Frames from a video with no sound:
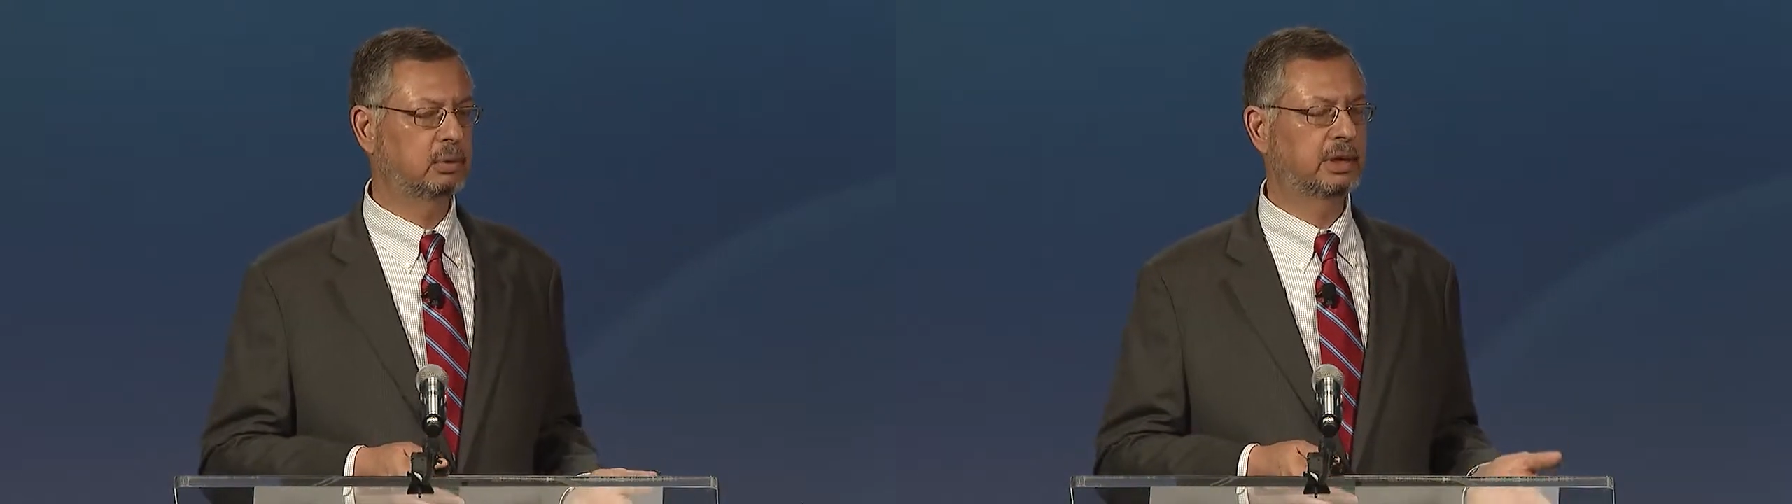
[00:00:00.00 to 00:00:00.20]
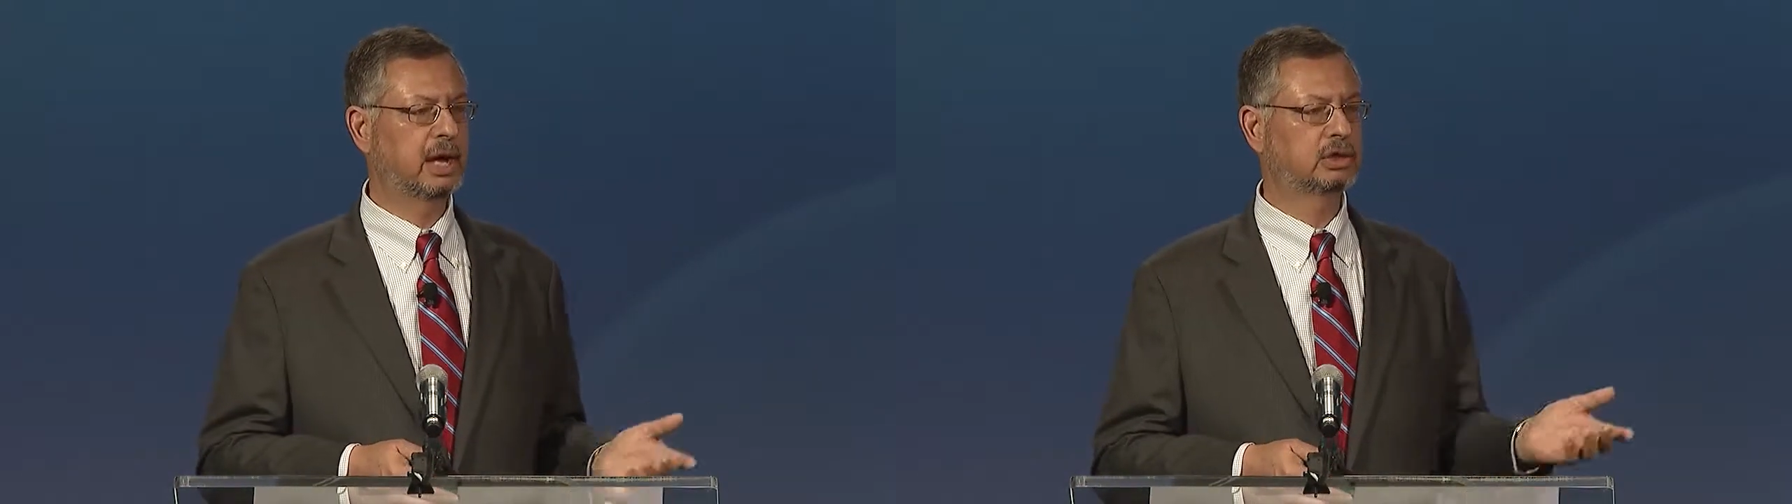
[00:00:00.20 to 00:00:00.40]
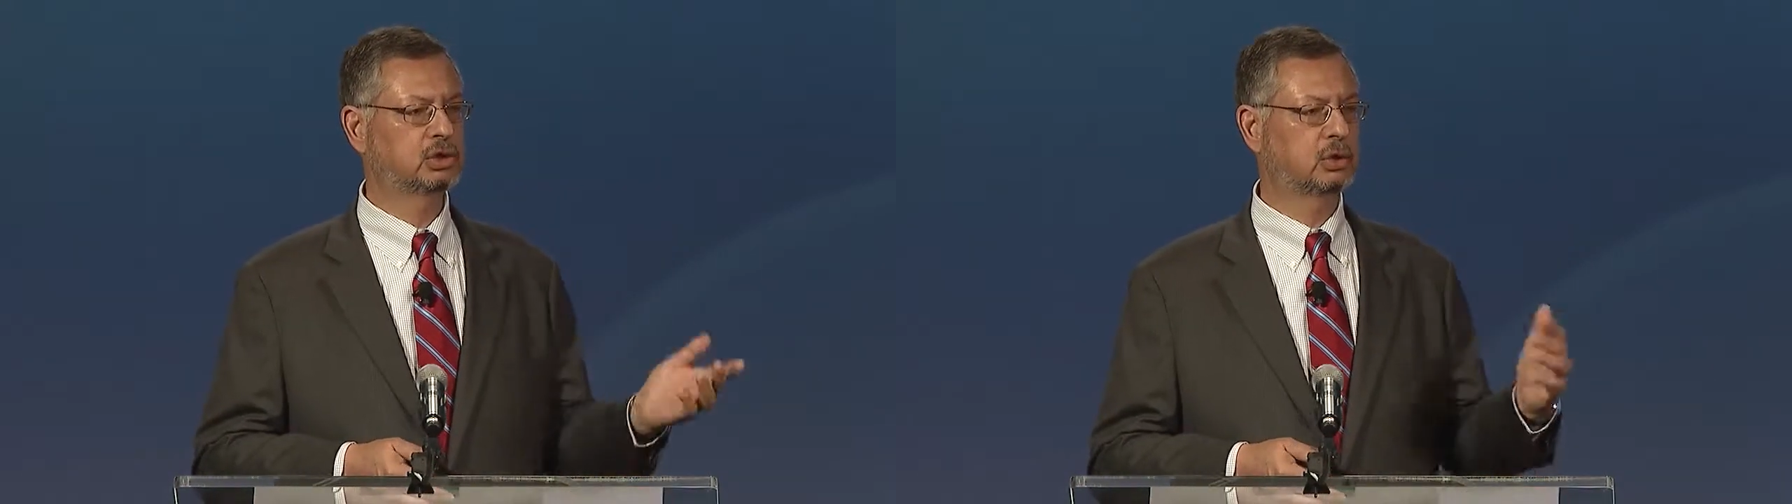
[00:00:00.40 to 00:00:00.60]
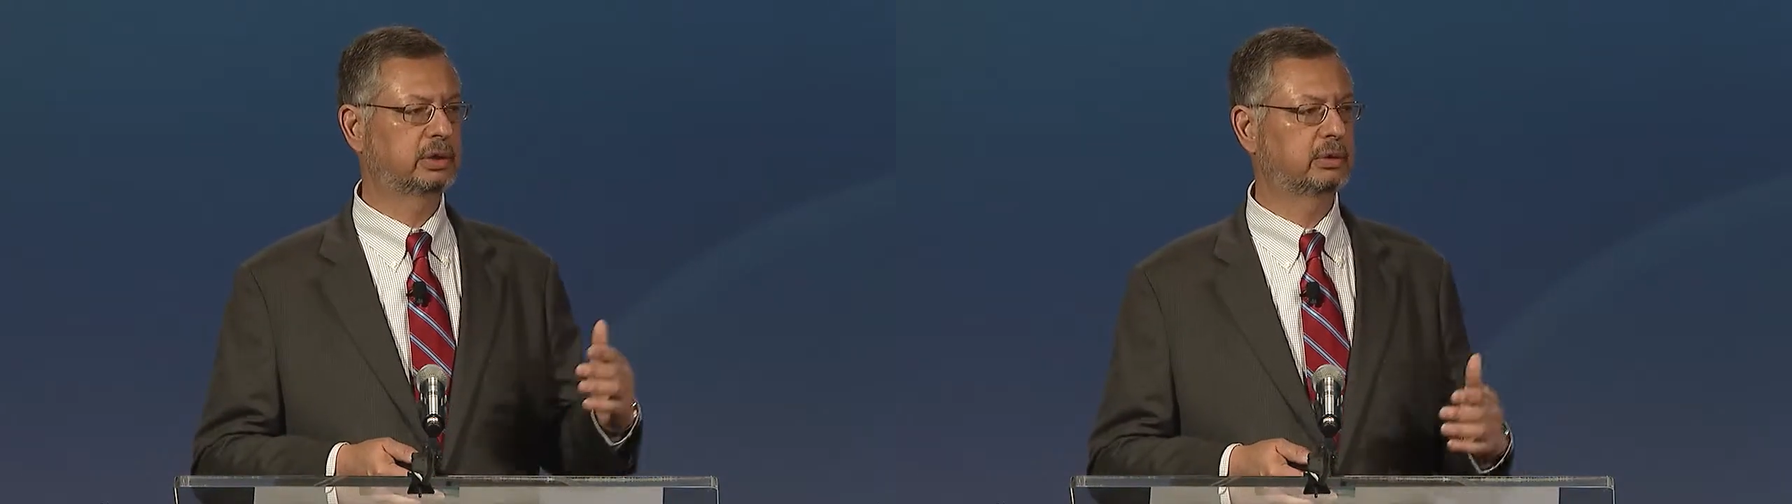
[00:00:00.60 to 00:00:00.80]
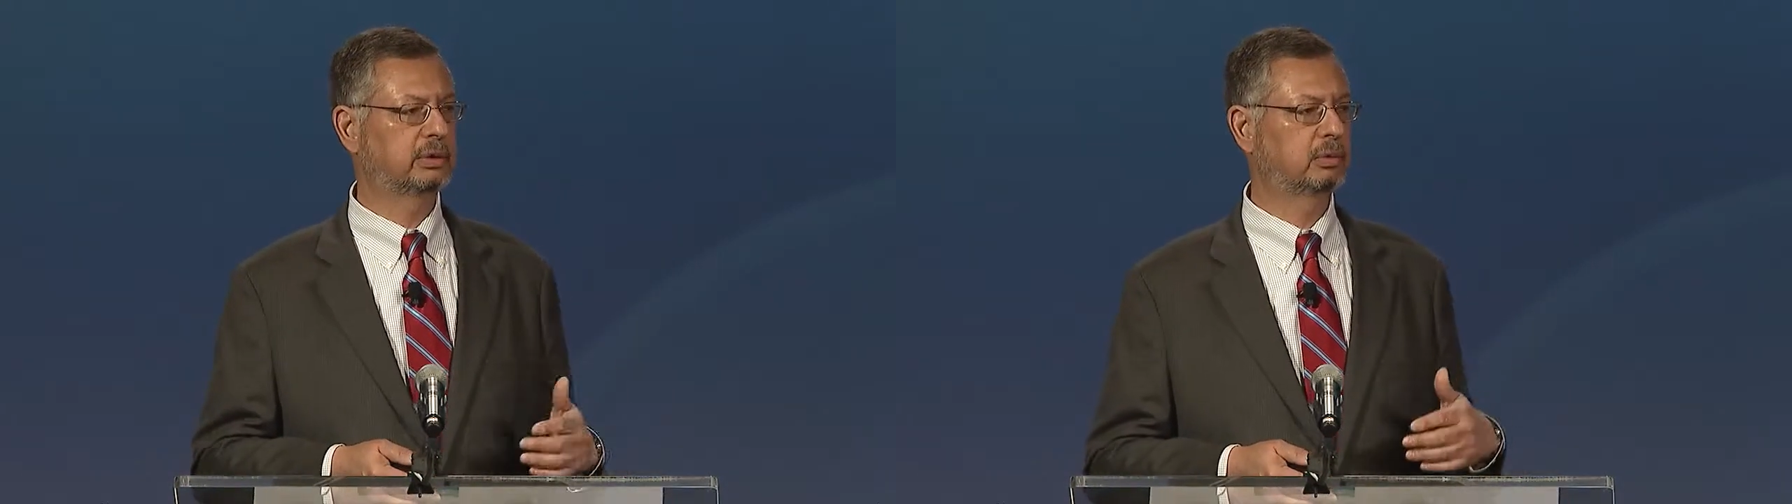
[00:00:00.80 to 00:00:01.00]
without
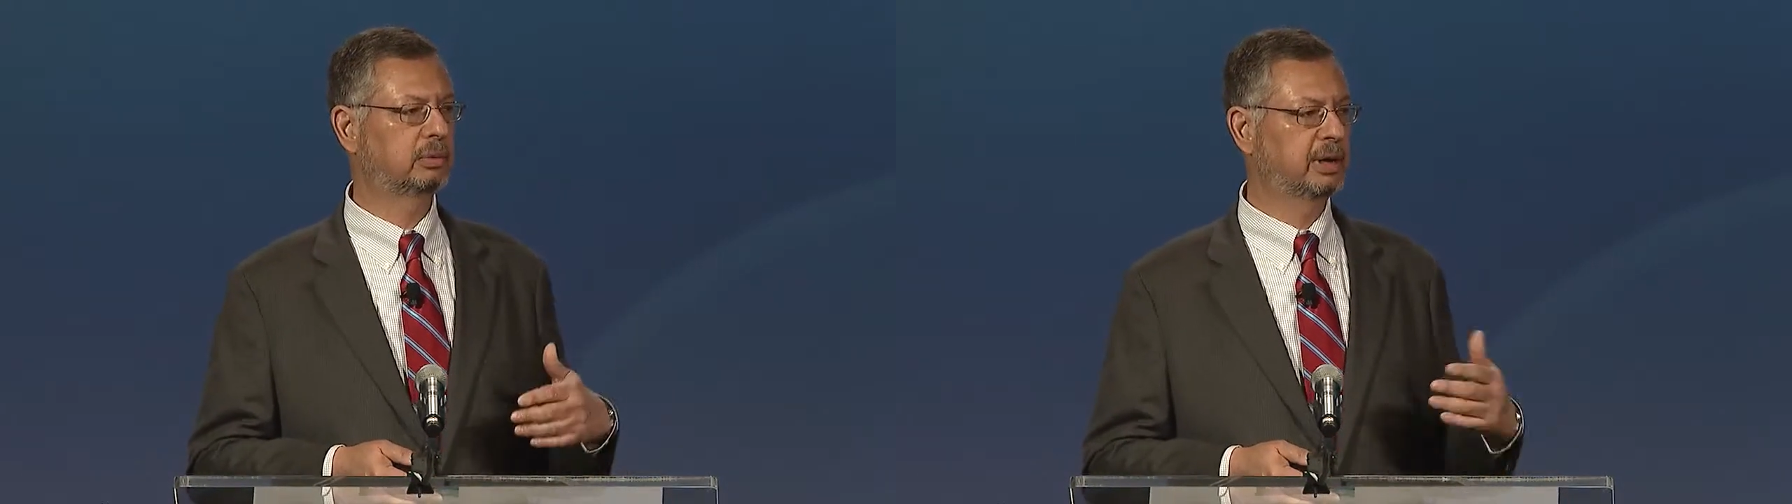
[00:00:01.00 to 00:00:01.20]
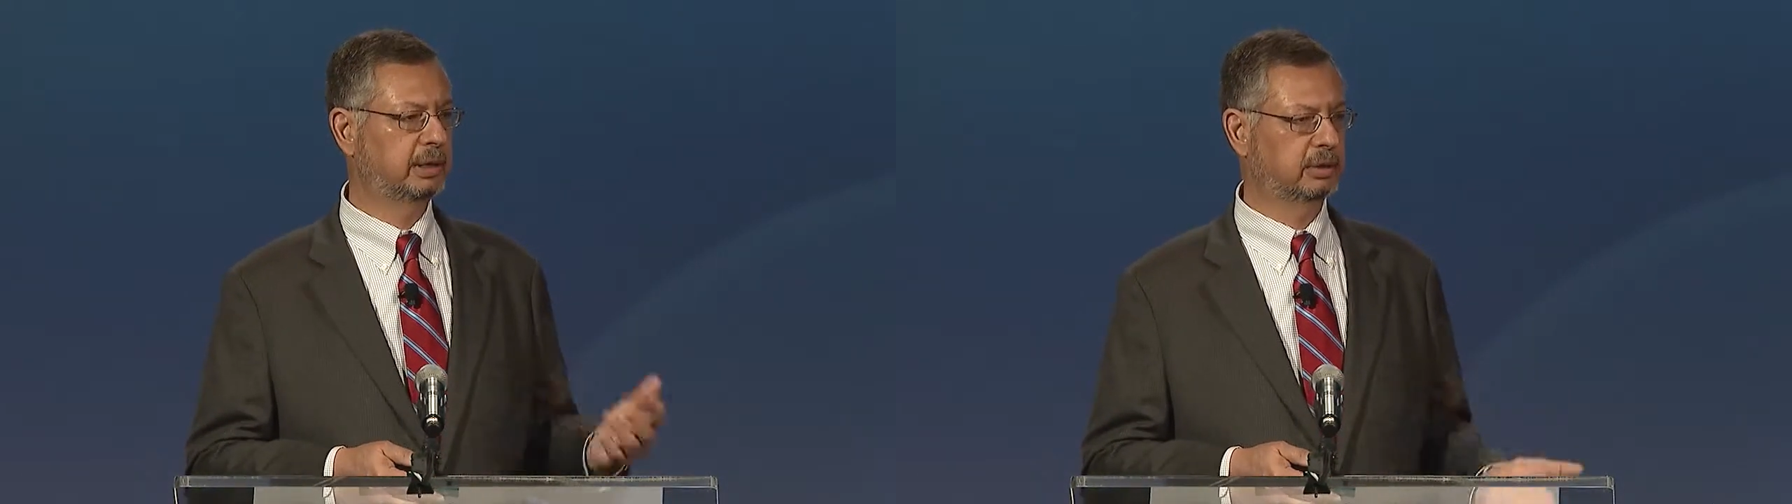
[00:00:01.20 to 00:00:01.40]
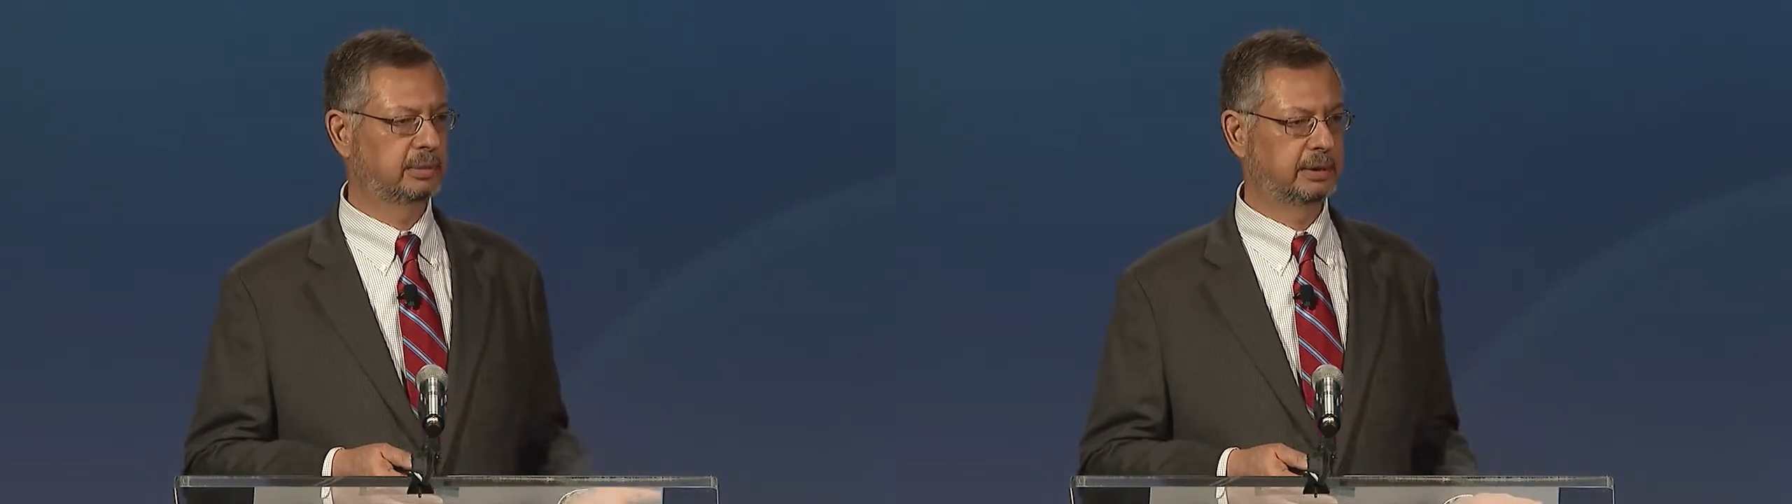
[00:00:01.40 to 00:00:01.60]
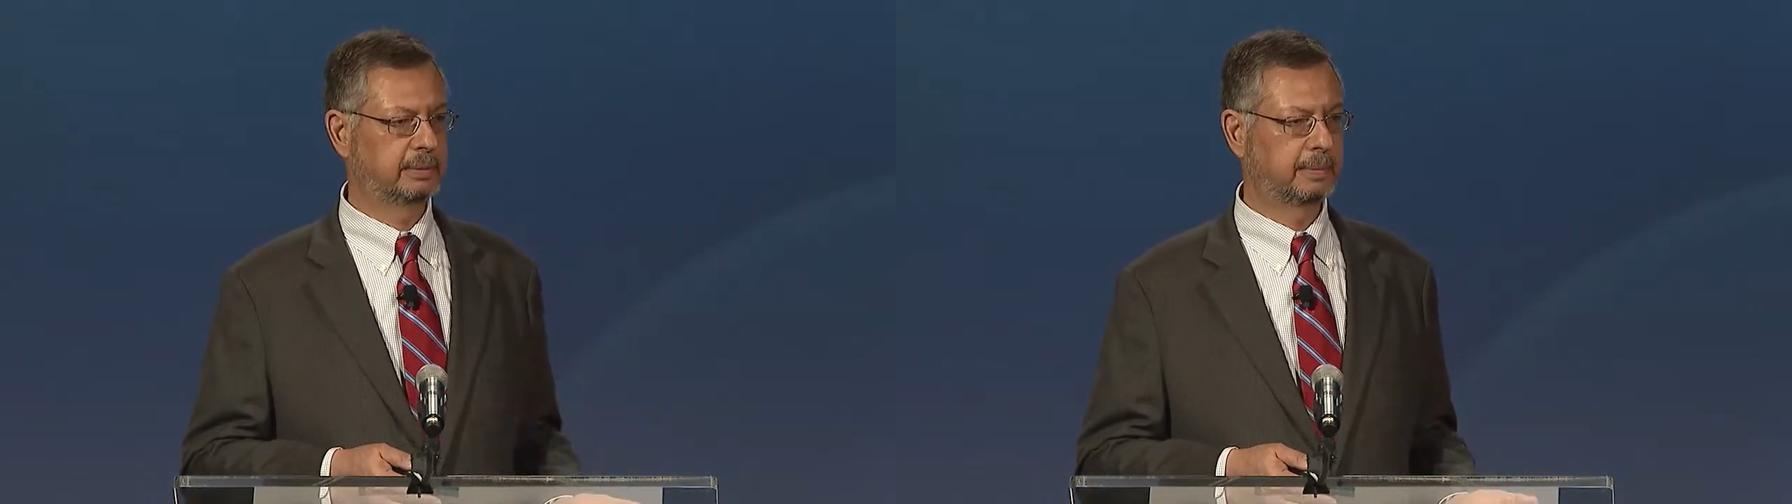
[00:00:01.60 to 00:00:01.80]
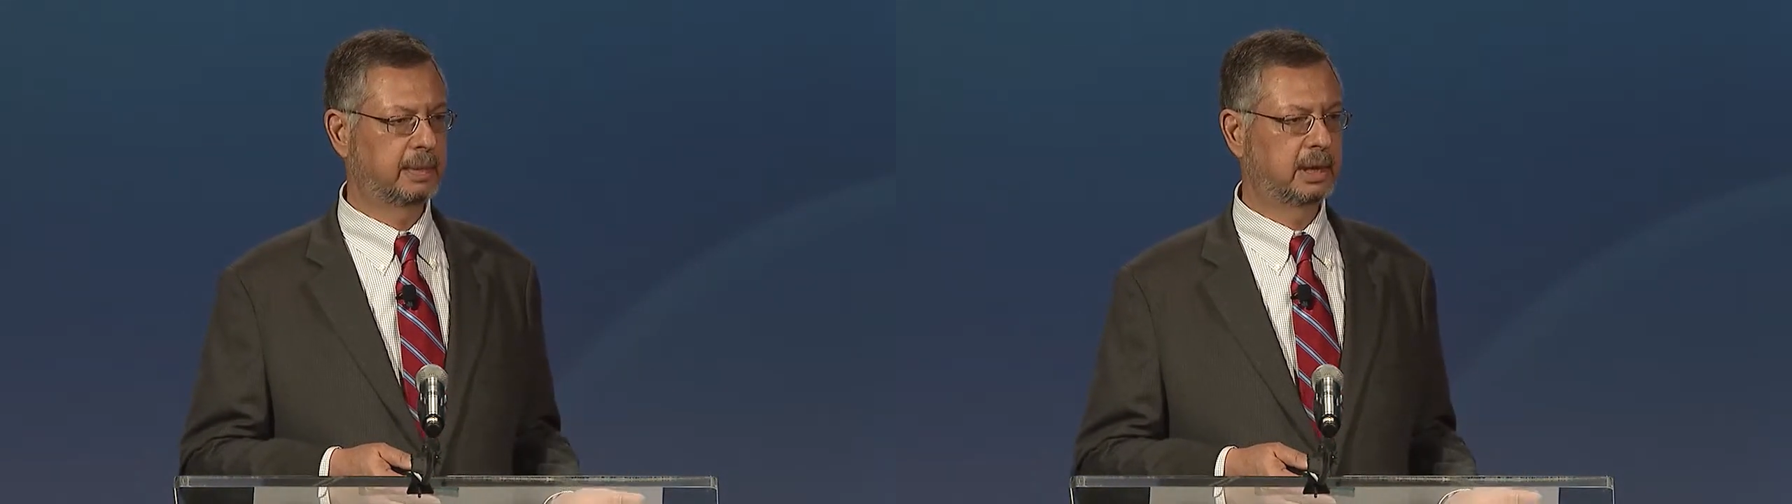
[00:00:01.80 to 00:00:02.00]
joinder of the remainderment.